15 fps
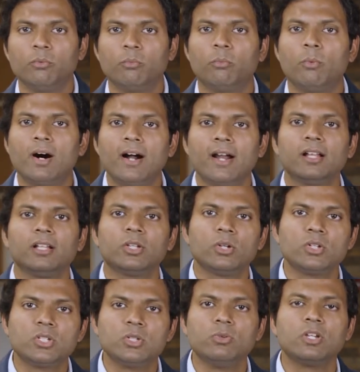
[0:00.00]
while you're
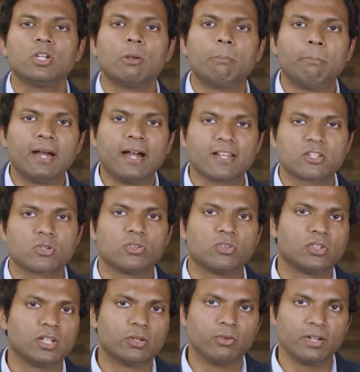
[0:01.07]
doing a bachelor's
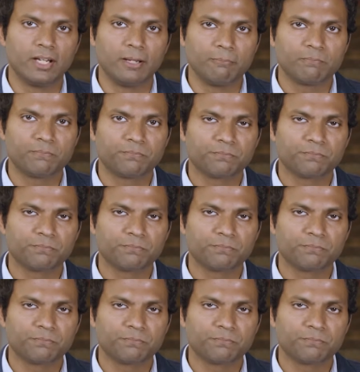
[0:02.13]
degree.